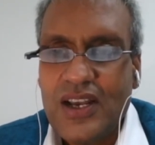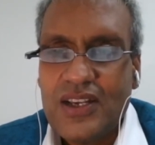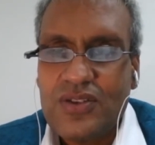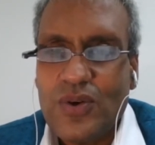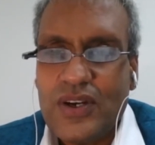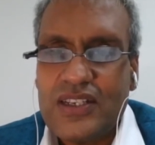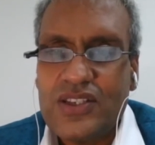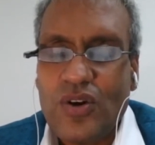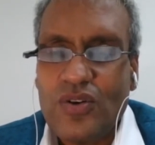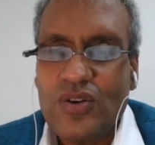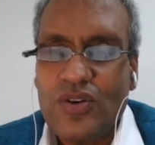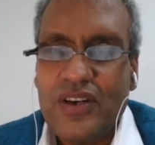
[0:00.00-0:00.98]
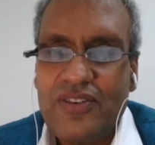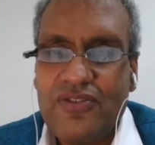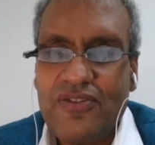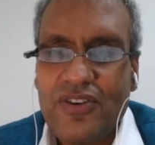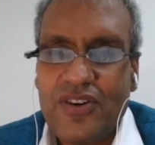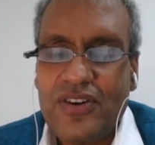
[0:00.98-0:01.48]
So it's not only
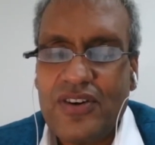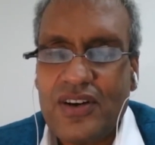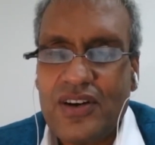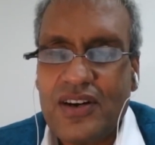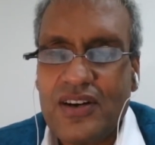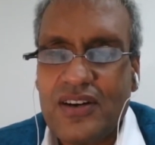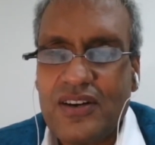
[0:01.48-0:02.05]
for